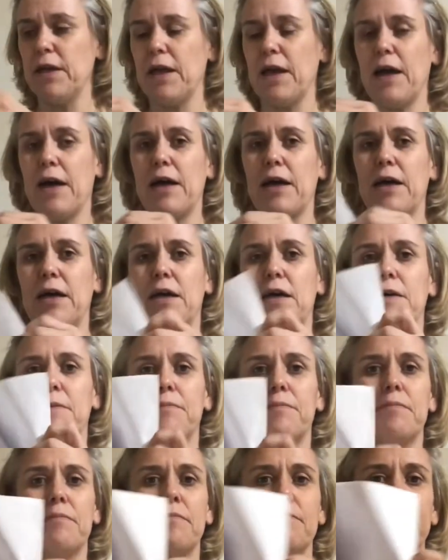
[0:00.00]

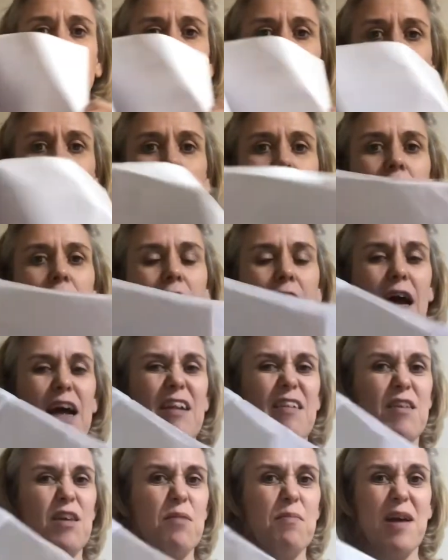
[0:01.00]
and
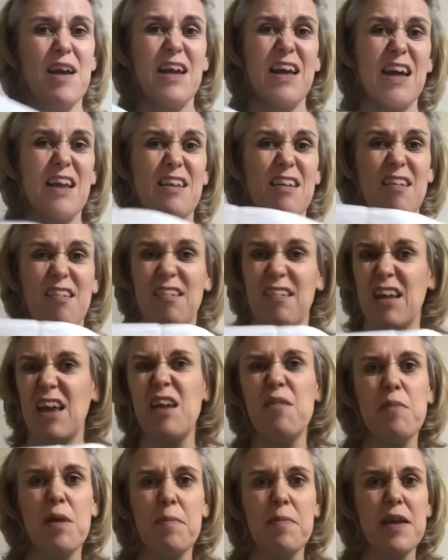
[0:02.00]
you might get this like
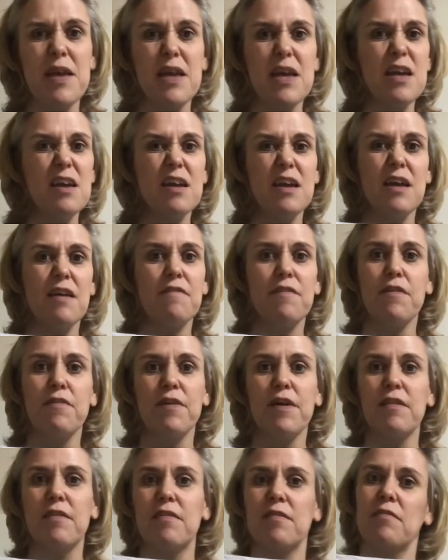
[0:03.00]
maybe if you've had
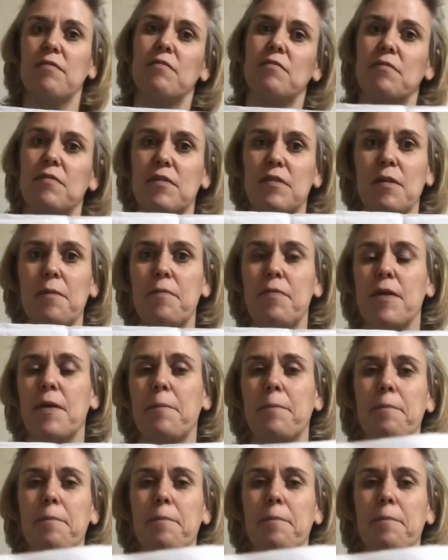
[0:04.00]
something